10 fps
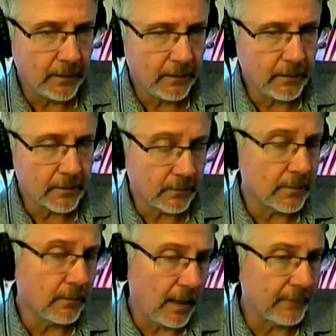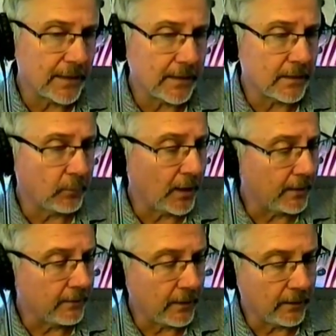so obviously supply,
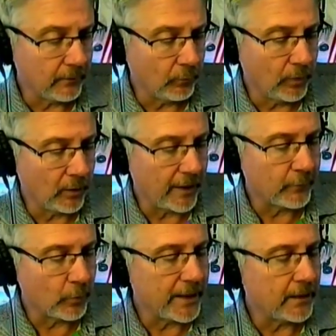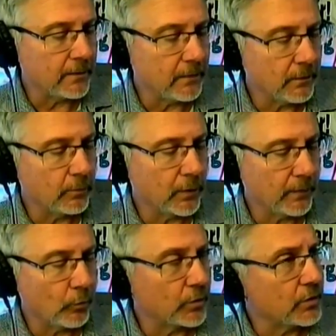uh, whatever we can do to
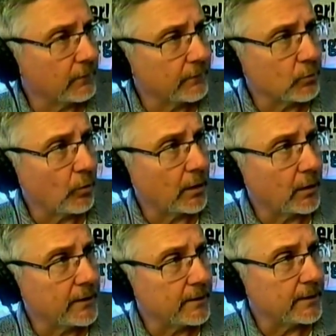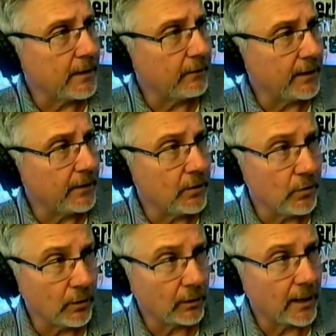bring more surface water into the county and
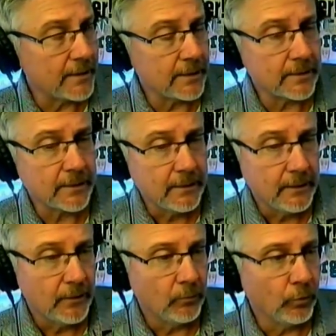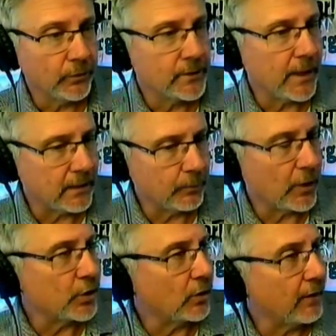utilize it will take the pressure off